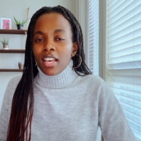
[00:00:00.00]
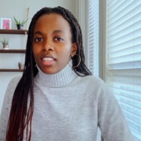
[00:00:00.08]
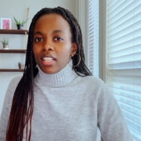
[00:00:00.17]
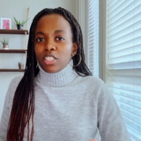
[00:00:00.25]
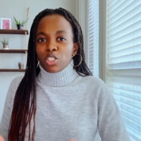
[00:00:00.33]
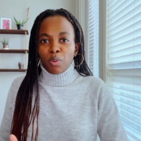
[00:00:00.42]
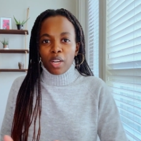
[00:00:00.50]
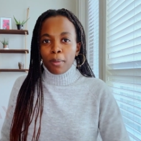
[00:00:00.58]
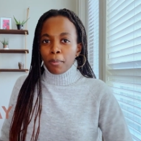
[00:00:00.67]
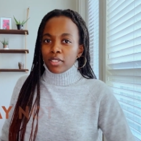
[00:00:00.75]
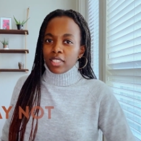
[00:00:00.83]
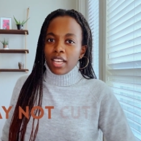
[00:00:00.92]
then twenty
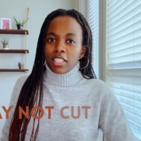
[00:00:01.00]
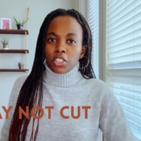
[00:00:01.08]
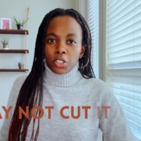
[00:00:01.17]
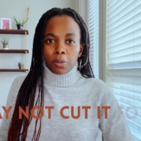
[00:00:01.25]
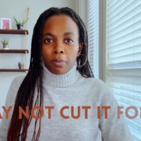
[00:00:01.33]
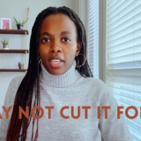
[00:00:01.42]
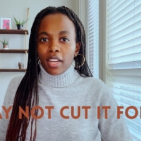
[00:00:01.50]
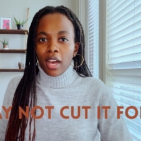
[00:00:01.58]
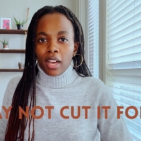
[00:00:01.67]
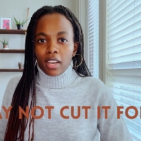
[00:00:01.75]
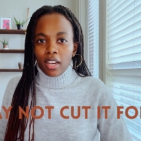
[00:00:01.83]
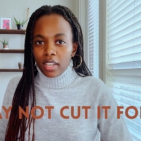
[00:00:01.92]
percent just may
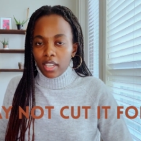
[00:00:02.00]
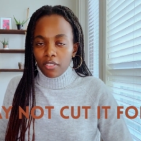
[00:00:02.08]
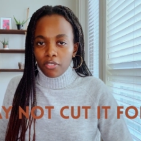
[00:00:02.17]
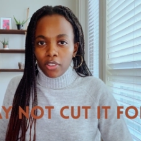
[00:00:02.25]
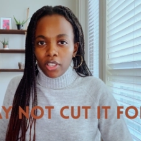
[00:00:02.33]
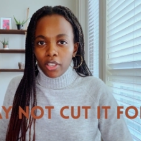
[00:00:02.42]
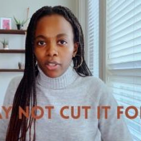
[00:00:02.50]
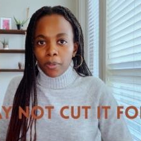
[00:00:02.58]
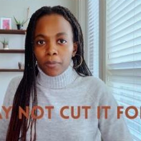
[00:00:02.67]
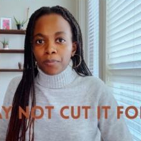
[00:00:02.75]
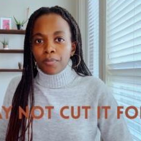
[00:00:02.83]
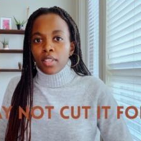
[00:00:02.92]
not cut it for you.